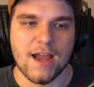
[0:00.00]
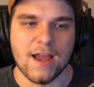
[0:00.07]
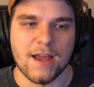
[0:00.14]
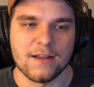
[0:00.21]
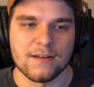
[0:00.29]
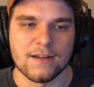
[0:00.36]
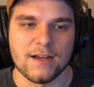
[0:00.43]

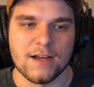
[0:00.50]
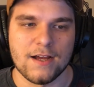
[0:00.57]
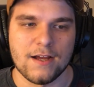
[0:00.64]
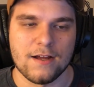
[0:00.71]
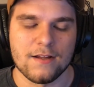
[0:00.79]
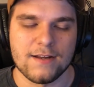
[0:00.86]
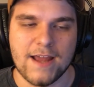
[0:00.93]
And
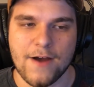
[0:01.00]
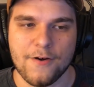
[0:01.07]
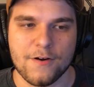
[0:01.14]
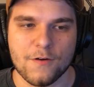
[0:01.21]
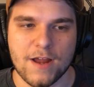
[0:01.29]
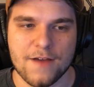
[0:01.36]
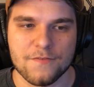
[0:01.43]
now I
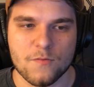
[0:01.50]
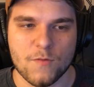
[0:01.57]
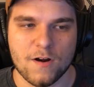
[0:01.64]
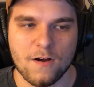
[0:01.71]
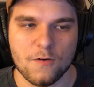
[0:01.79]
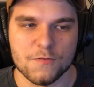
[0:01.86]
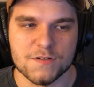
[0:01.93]
don't have them
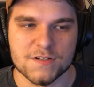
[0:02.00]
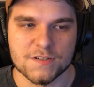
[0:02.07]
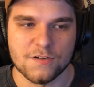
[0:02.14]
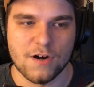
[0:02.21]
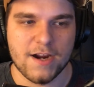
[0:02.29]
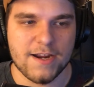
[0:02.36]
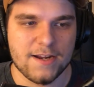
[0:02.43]
at all, which is
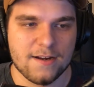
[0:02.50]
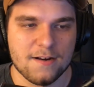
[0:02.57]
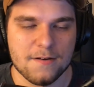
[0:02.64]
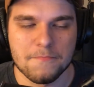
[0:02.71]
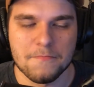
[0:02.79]
great.